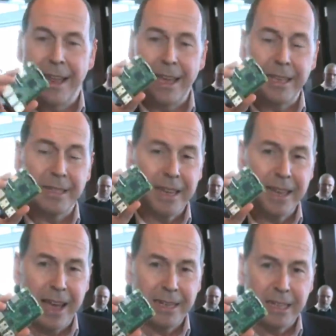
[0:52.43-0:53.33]
And here's the
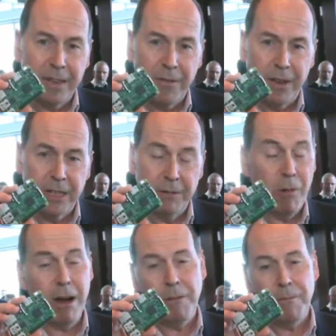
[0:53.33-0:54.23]
latest version.
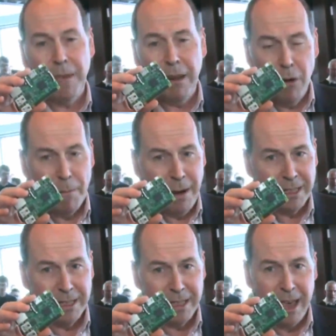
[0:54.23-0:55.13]
Well, they look
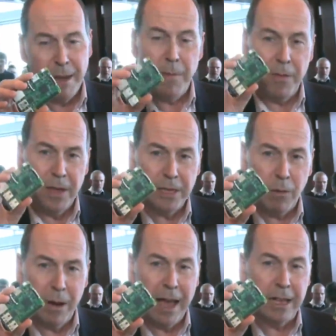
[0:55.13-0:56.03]
much the same, but this
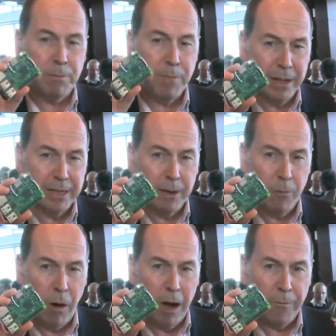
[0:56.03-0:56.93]
one has built-in
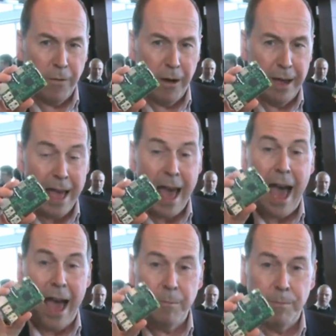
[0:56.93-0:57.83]
Wi-Fi
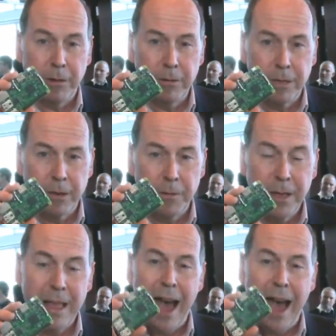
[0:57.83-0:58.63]
and Bluetooth,